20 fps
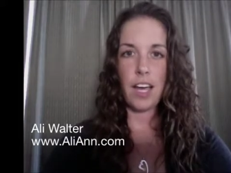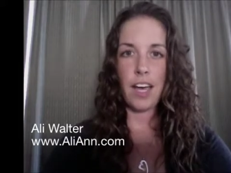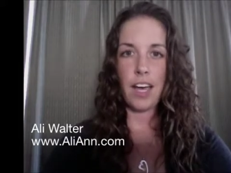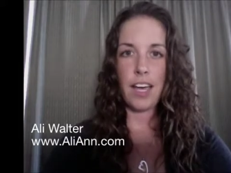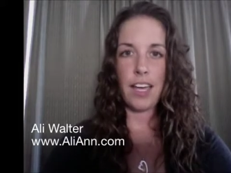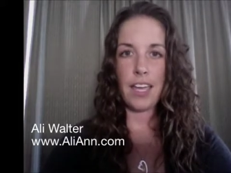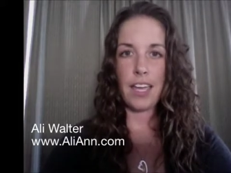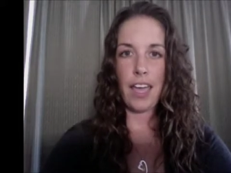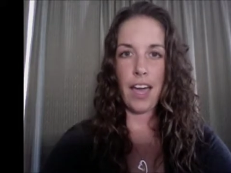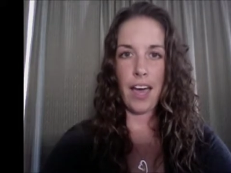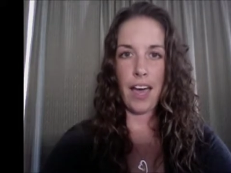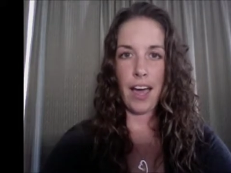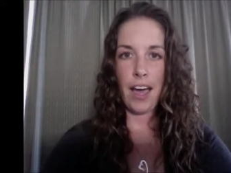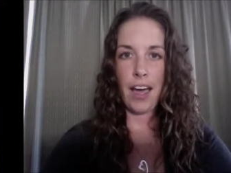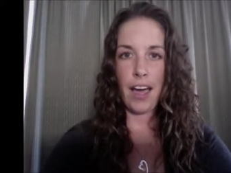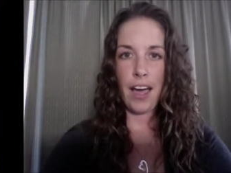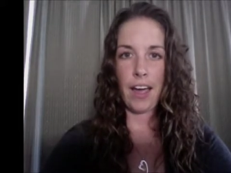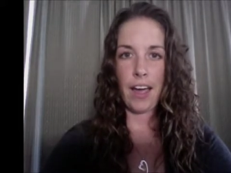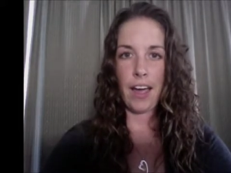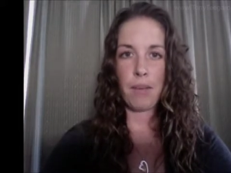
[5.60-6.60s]
I
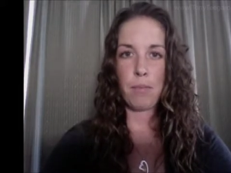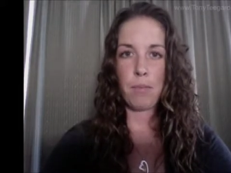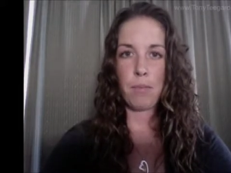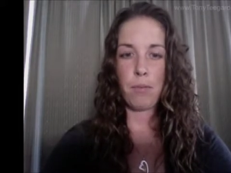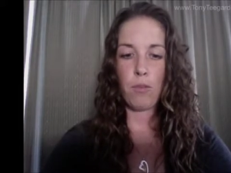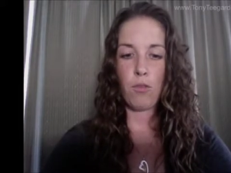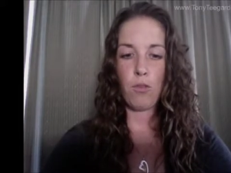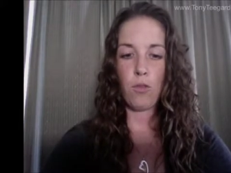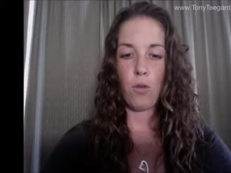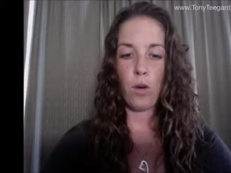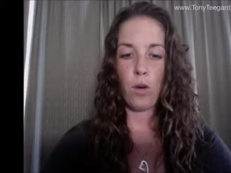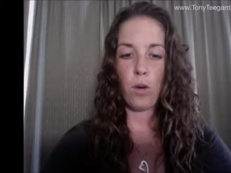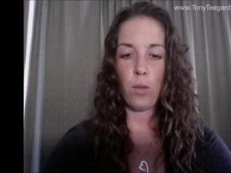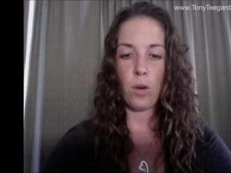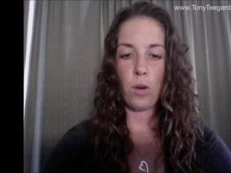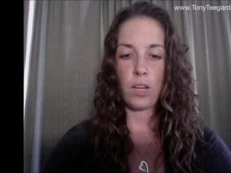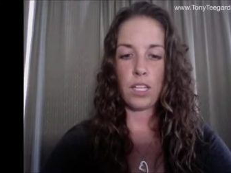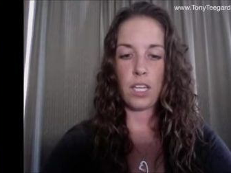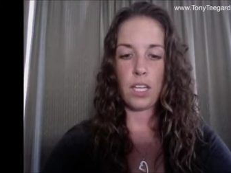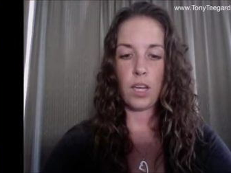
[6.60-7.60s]
had before
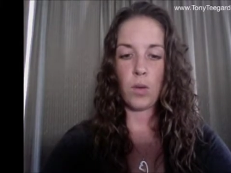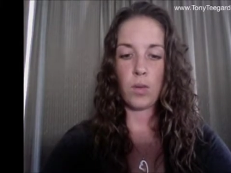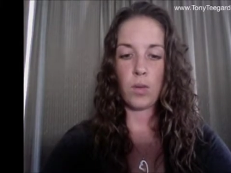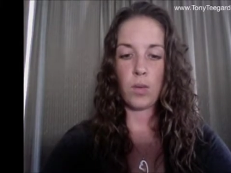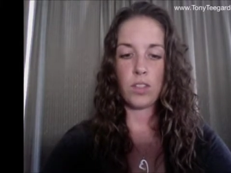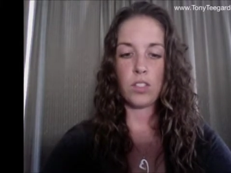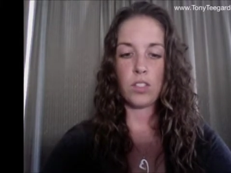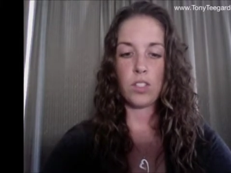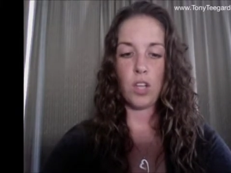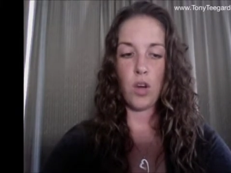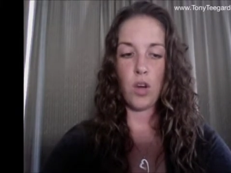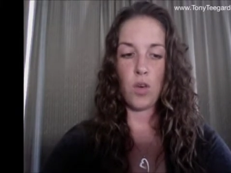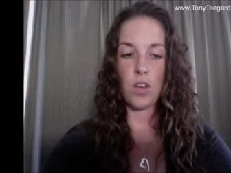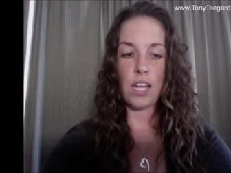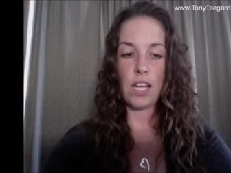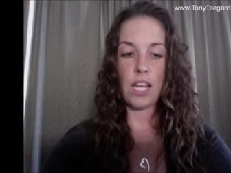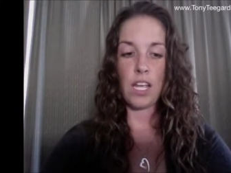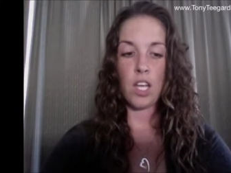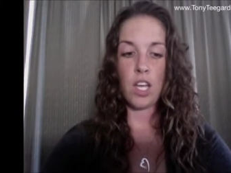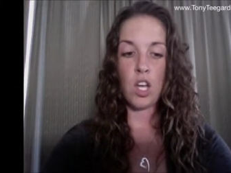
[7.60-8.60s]
working with
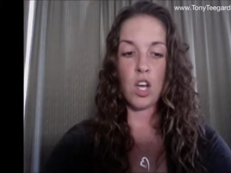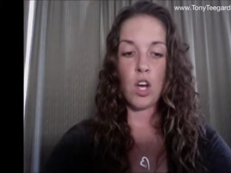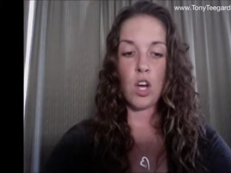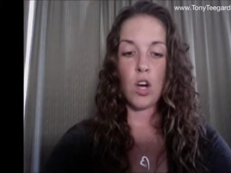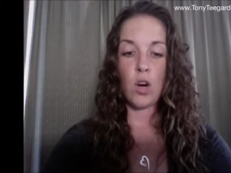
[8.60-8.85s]
Tony